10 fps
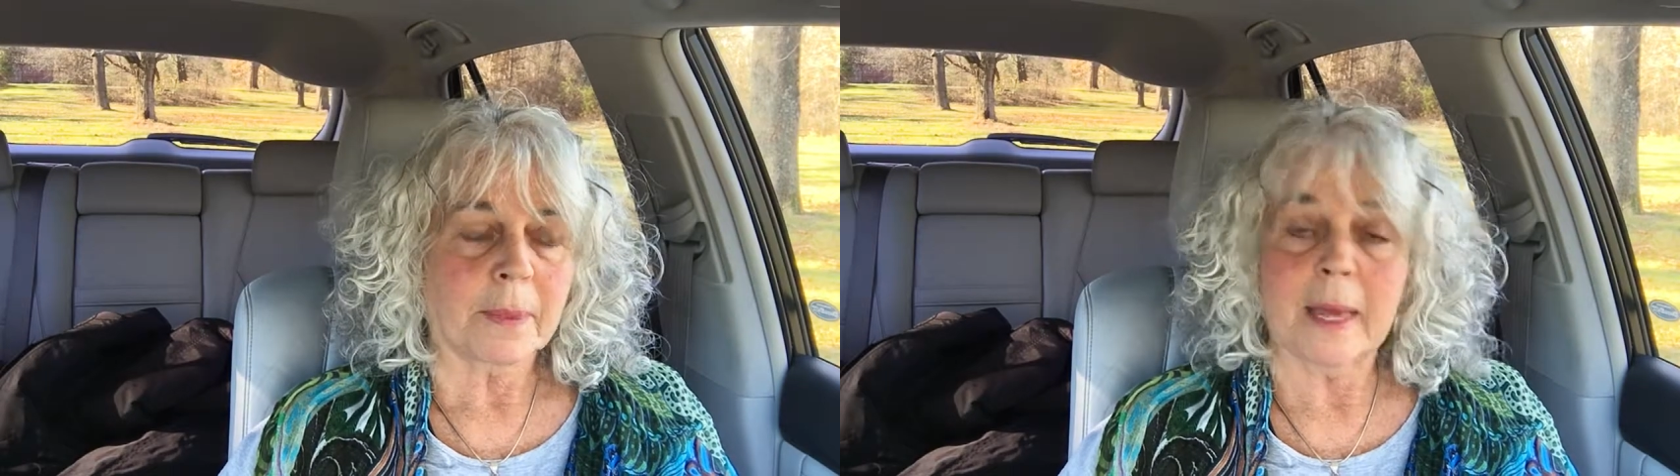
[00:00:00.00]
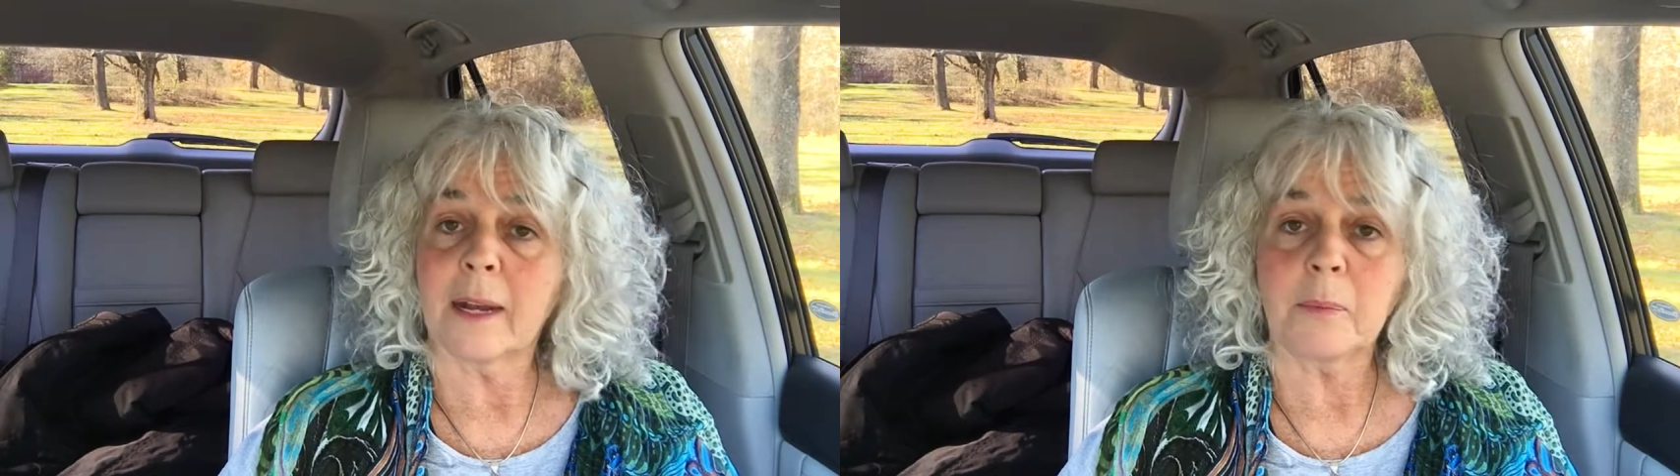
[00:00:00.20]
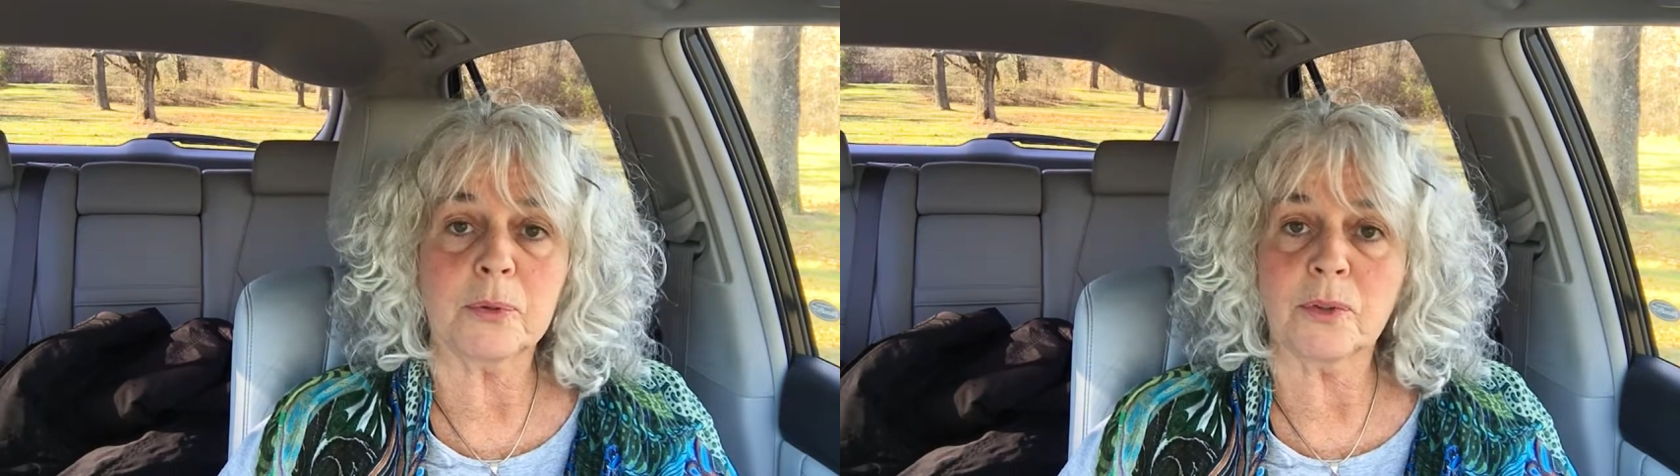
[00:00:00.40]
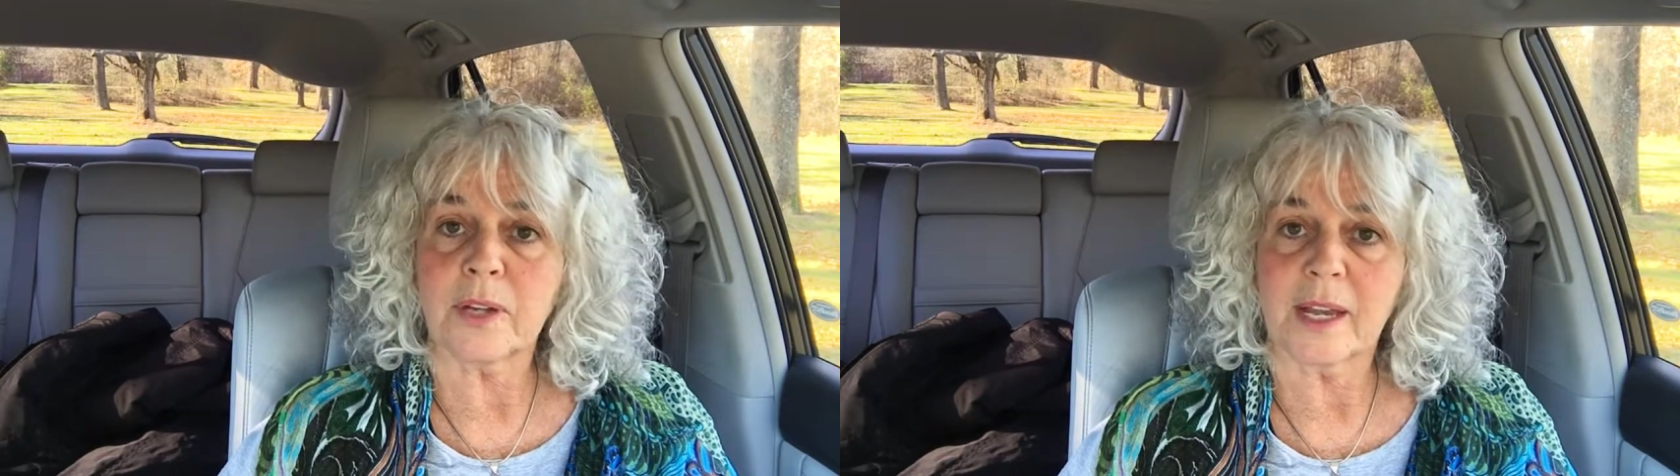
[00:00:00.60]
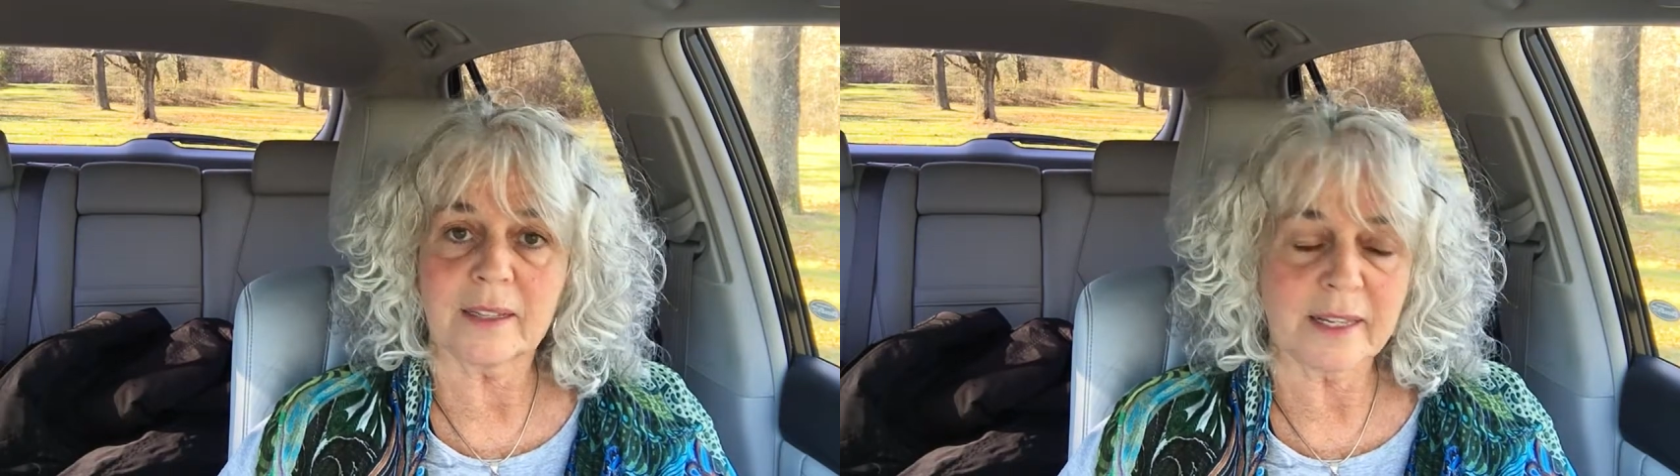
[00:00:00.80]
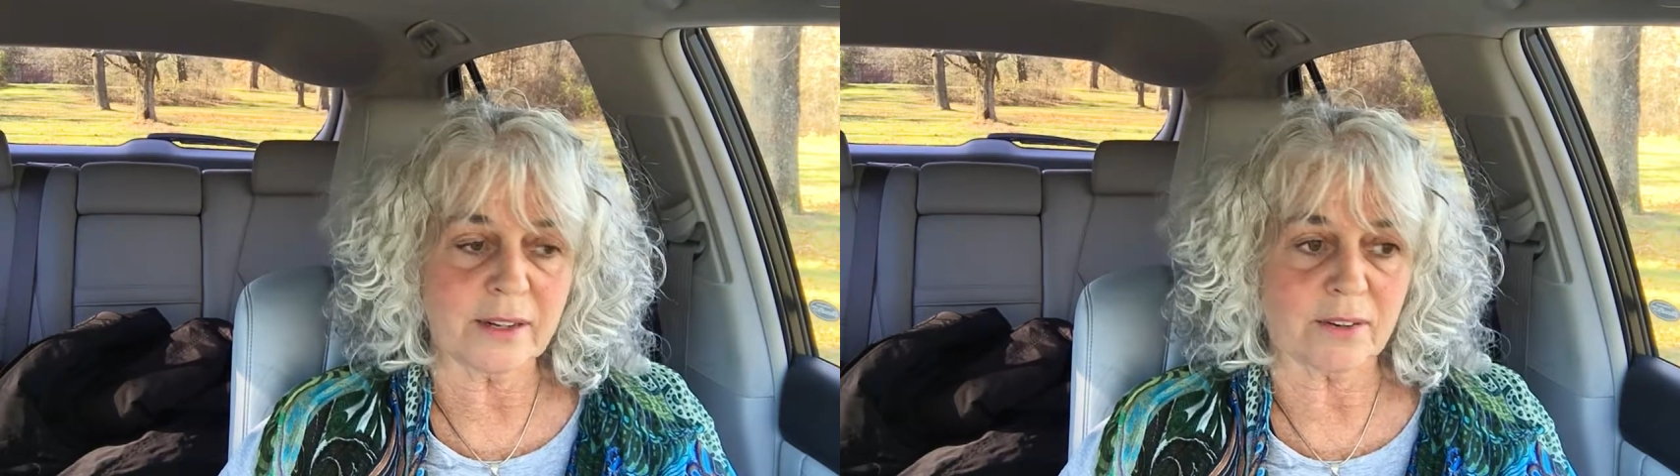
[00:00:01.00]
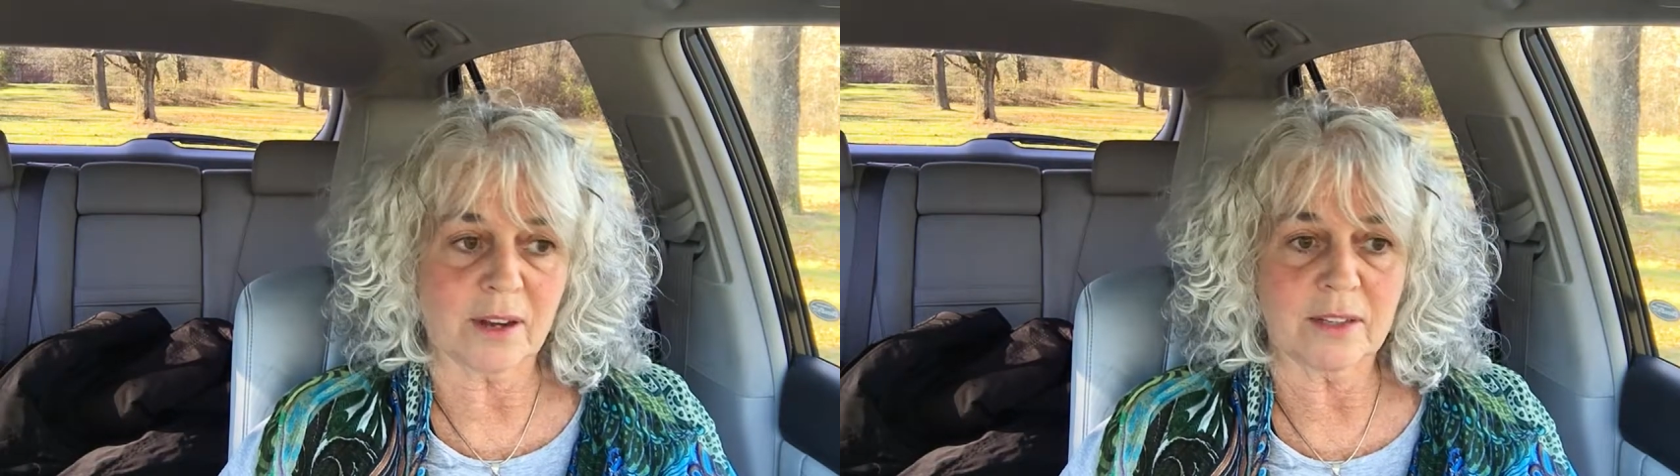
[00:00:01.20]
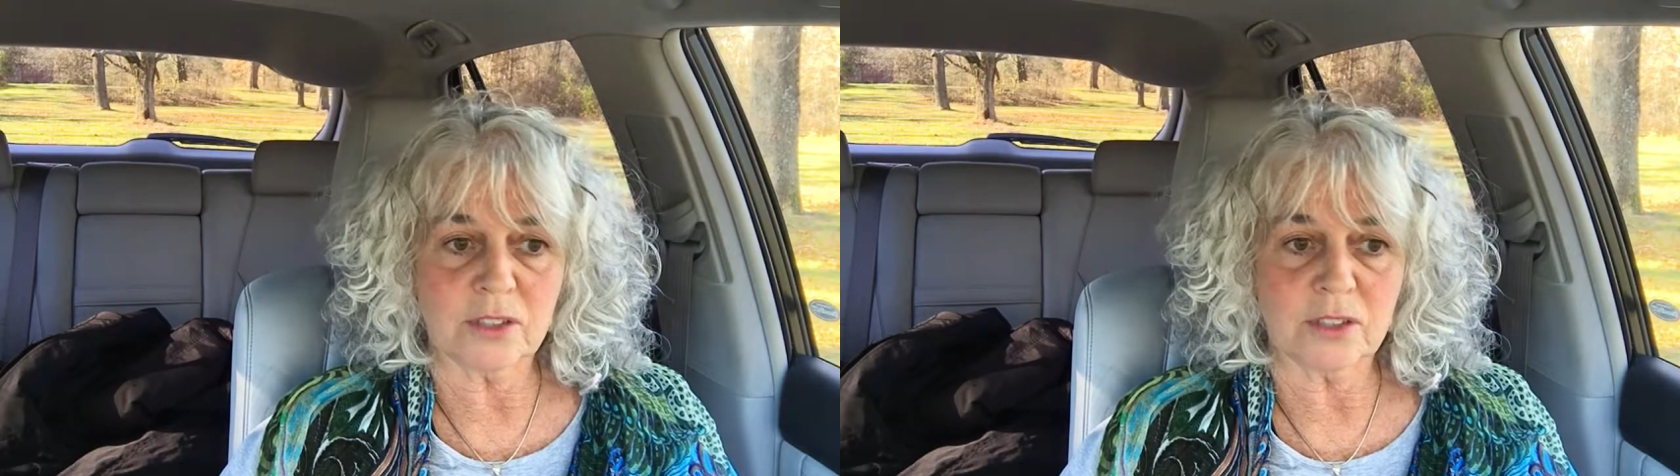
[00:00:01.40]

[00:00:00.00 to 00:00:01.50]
and I'll pull it out later.